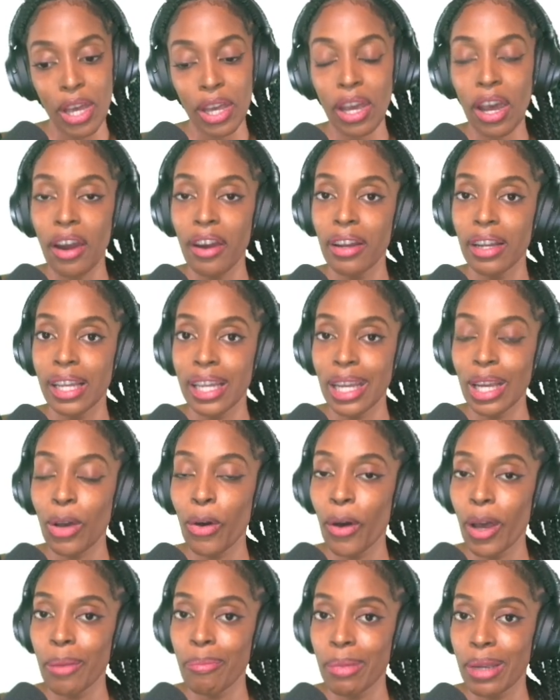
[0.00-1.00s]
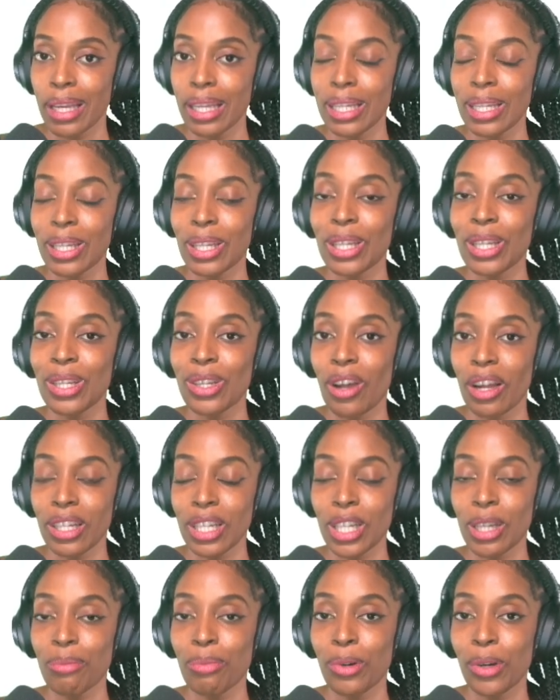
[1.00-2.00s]
Currently, Coinbase does not
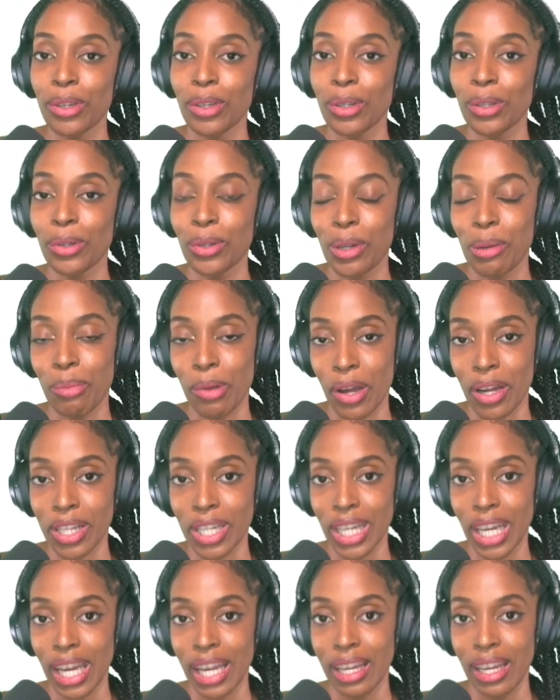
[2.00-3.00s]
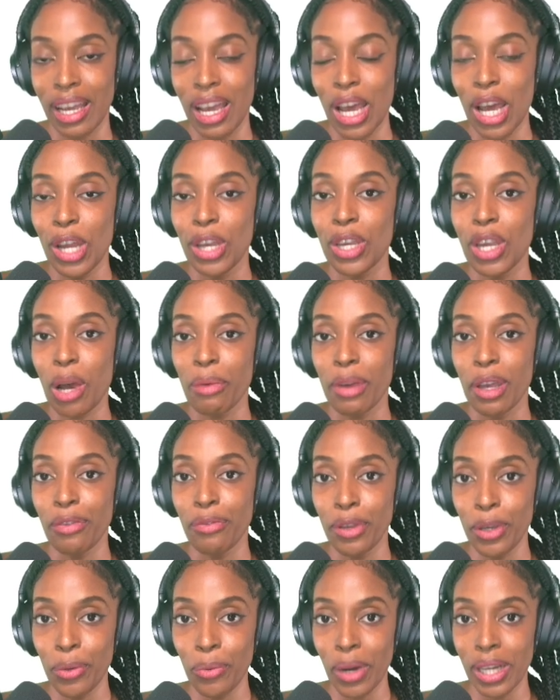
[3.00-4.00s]
support the Luna blockchain. Now, if
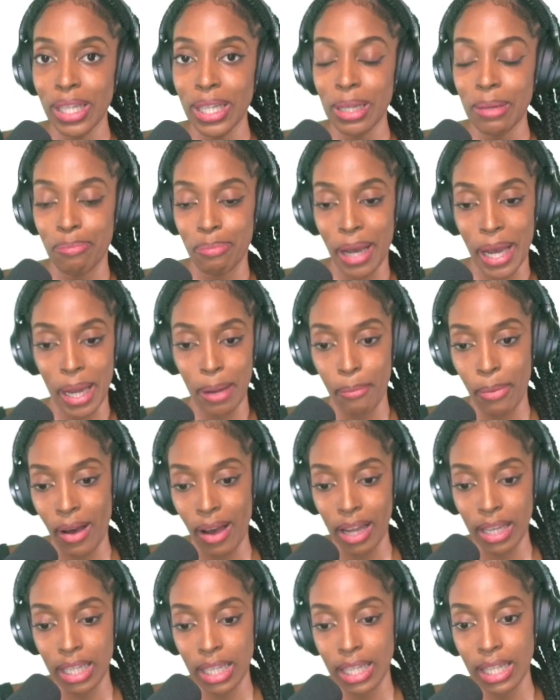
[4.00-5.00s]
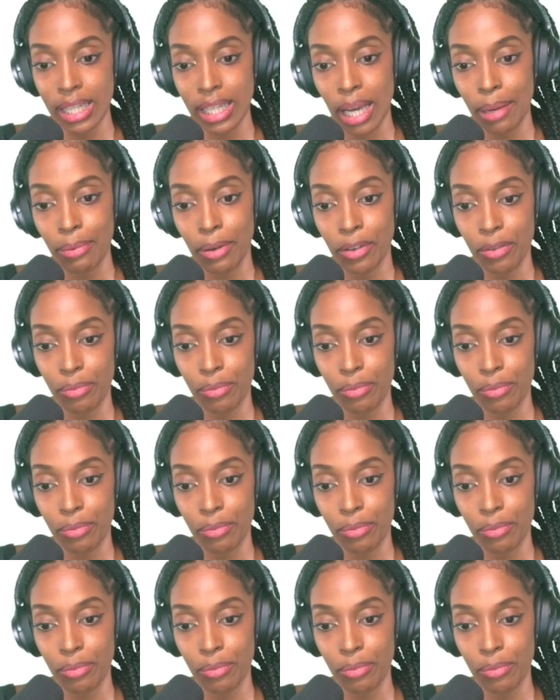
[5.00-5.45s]
you want to bypass this step of